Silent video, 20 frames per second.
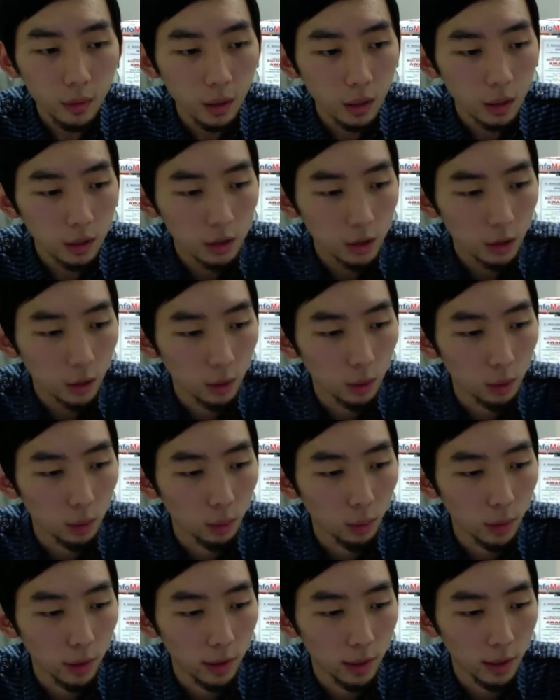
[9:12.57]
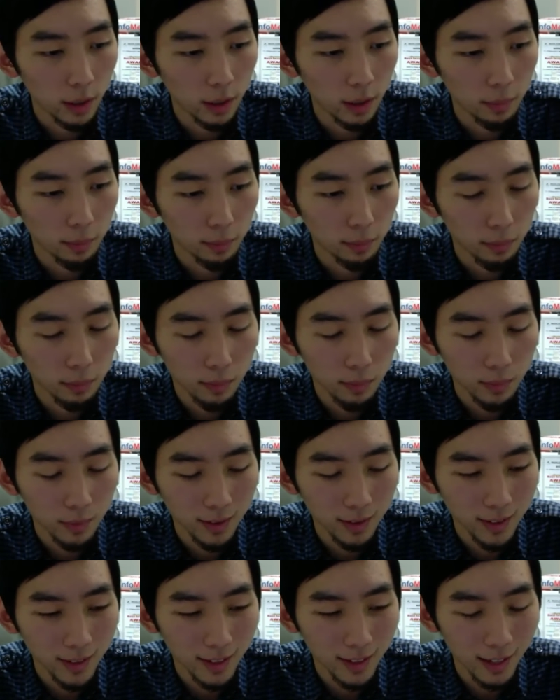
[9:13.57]
So when the
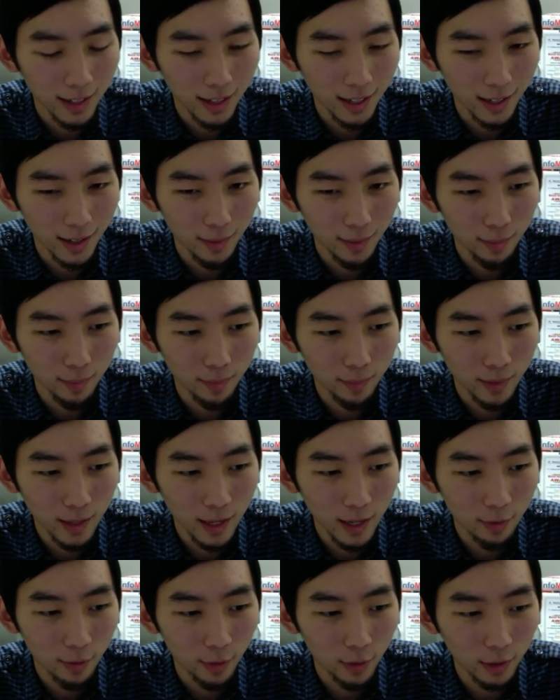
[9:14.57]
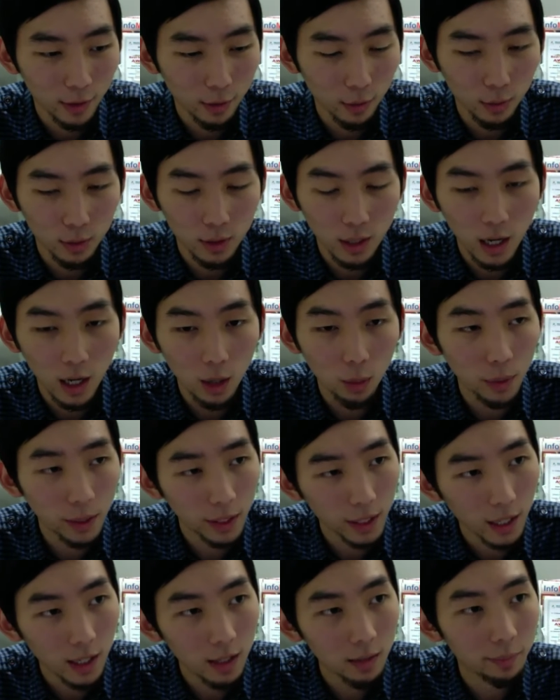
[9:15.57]
hair follicles are
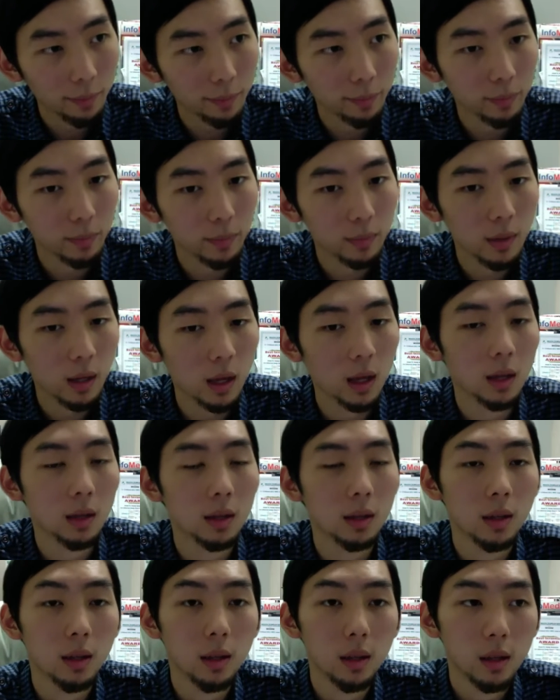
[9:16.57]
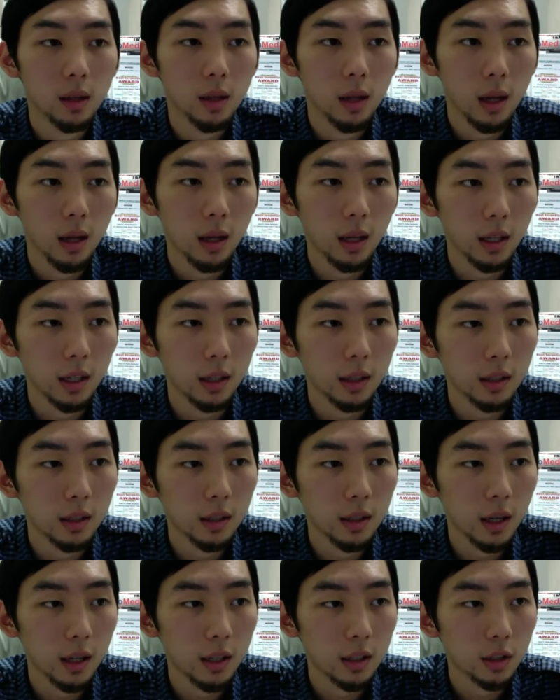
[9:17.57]
weaker, it
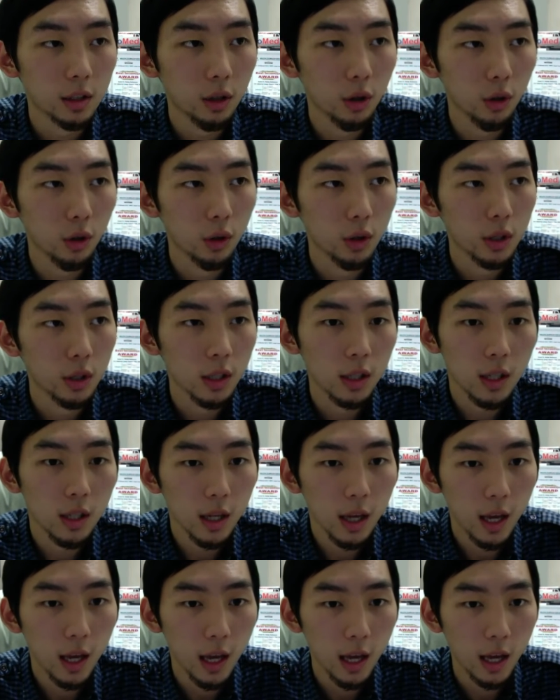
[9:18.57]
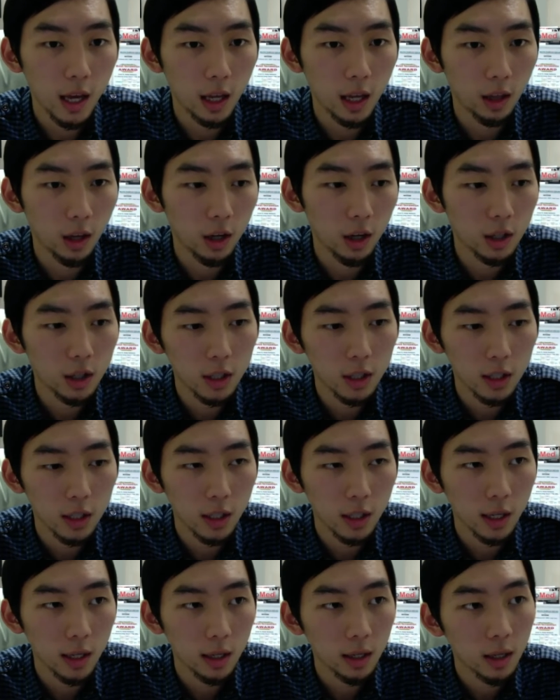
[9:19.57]
does cause
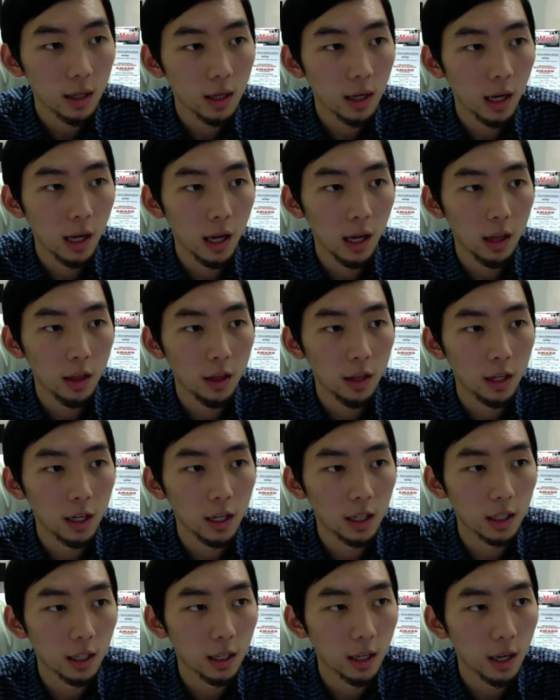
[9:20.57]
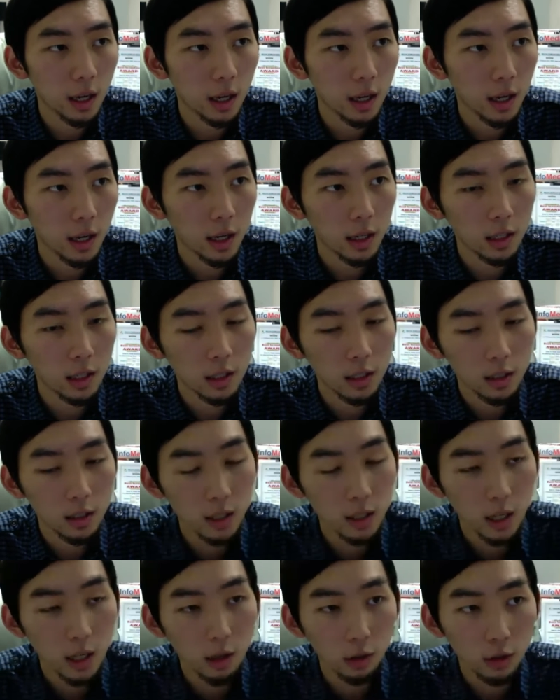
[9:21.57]
hair loss, hair thinning,
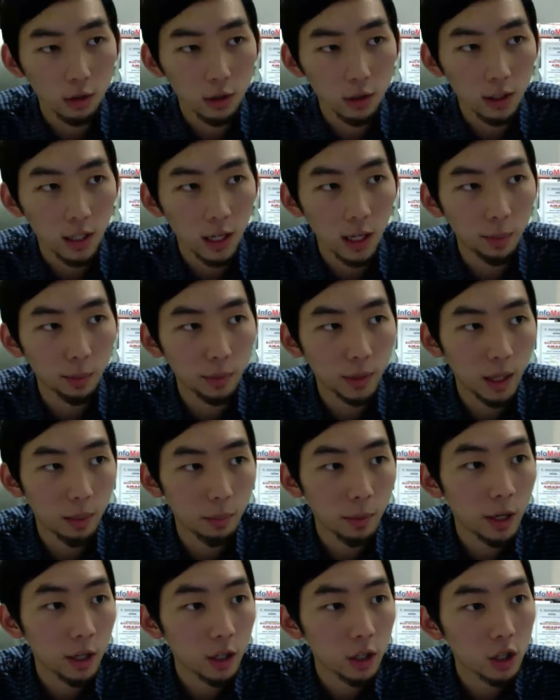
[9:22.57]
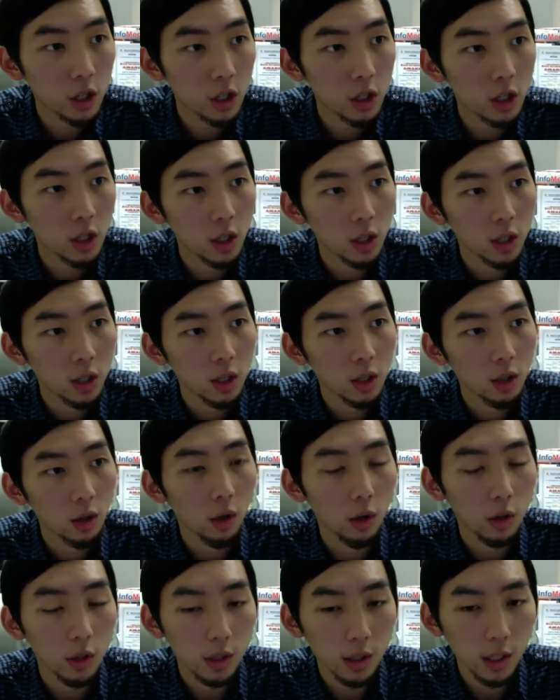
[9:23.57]
and general scalp damage
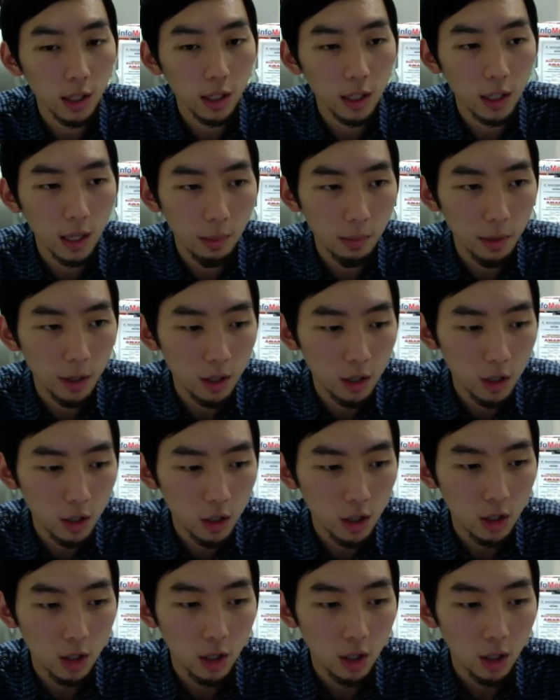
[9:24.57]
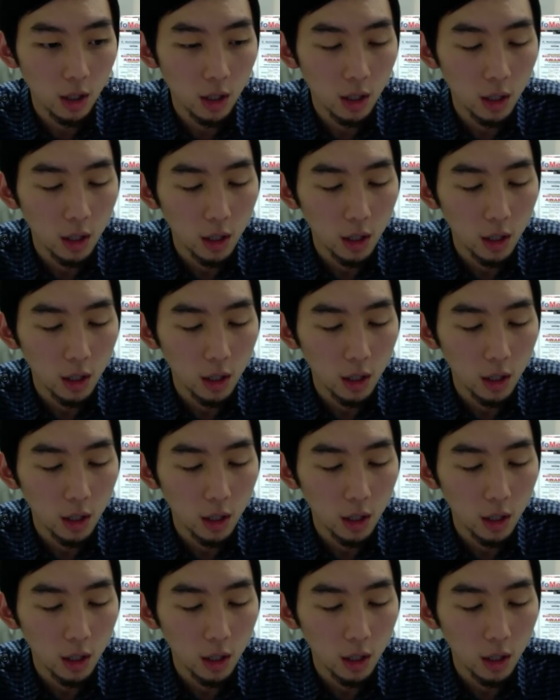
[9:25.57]
or skin damage.